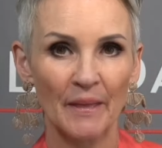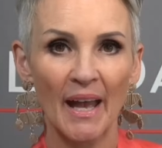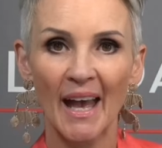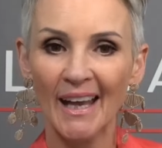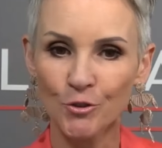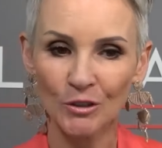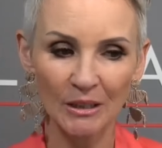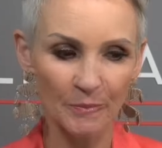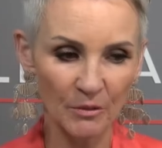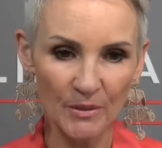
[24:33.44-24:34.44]
And do a little
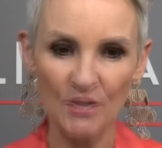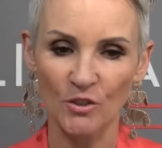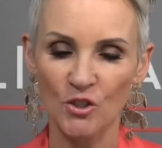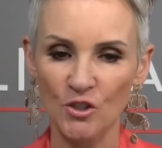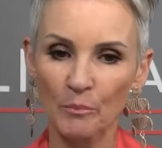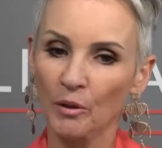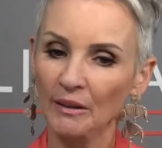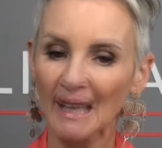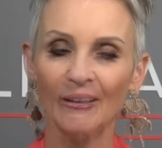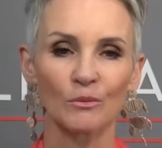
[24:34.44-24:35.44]
bit of research, jump
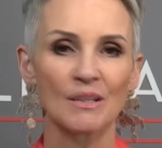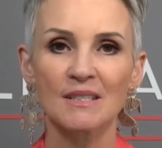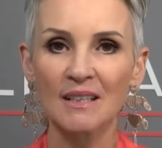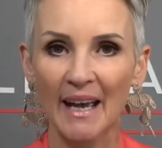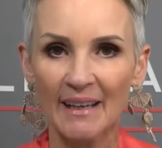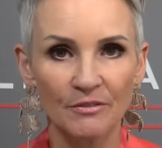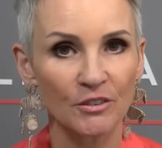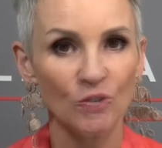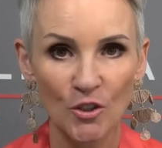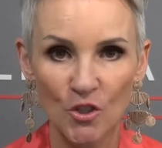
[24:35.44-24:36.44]
online. Once again, if you're
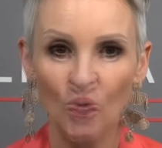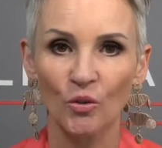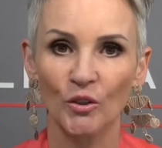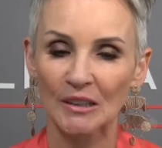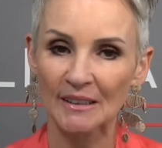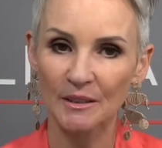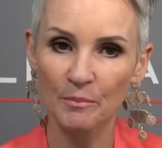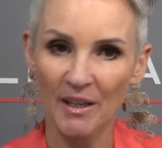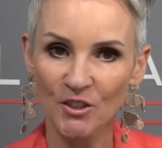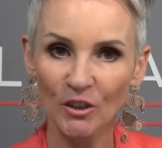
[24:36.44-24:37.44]
not sure, go to
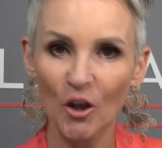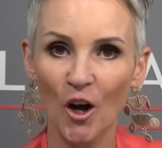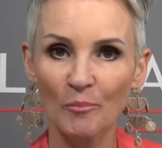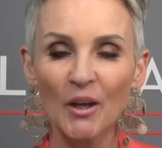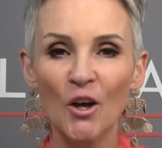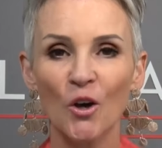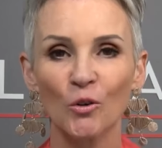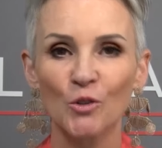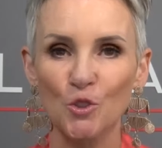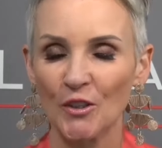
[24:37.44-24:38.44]
lindapage.com or
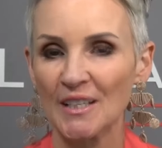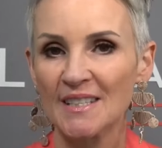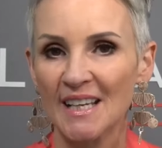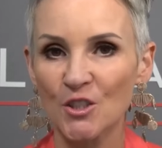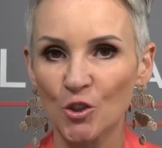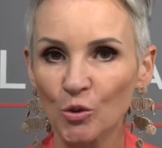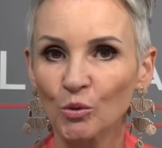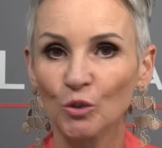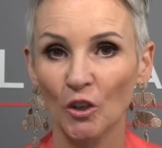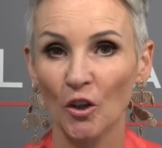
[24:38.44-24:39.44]
join us at
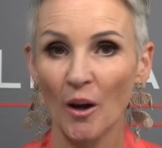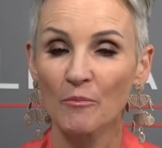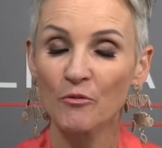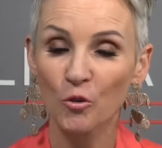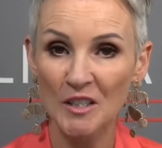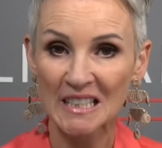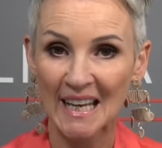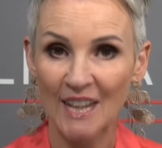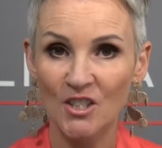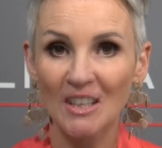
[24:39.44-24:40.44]

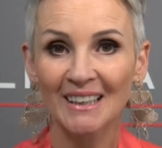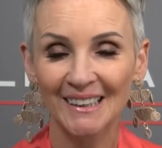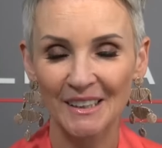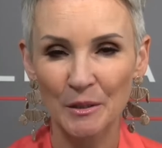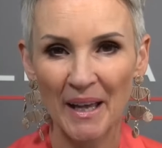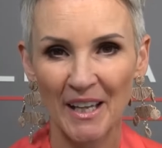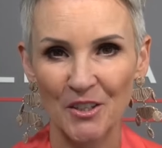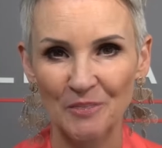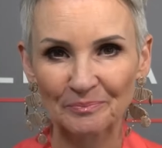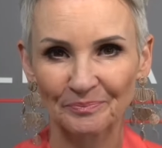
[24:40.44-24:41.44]
school.com/lindapage.
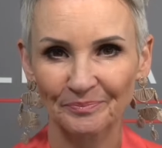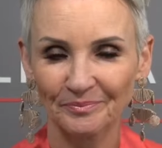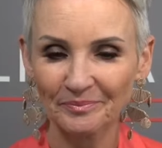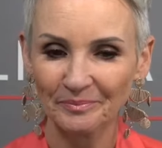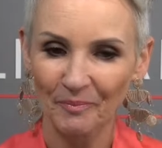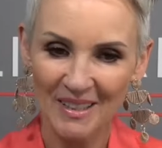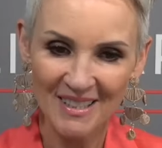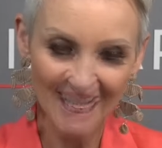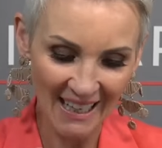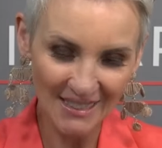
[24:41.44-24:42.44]

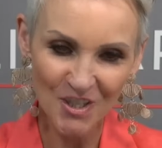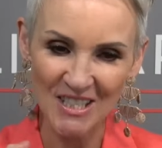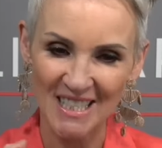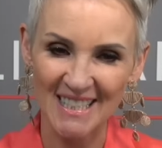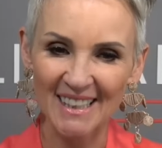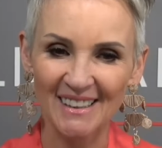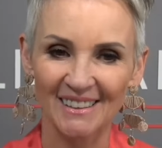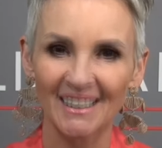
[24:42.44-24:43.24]
Style is just a skill.